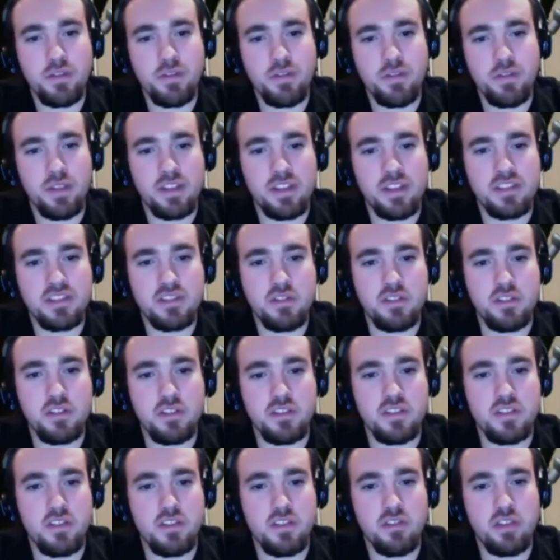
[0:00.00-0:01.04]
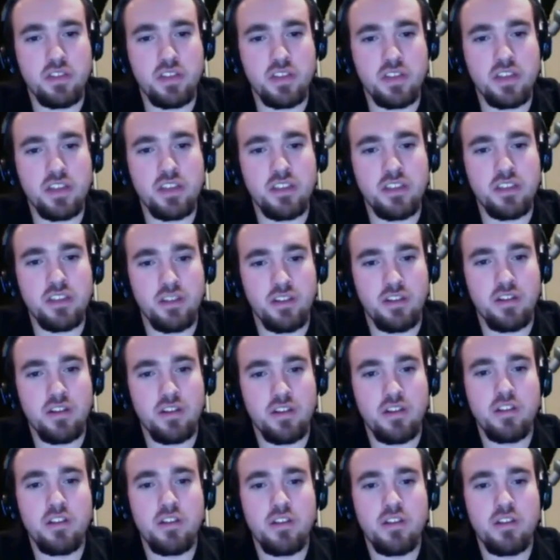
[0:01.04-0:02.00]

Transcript: I mean, unless you can secretly get in there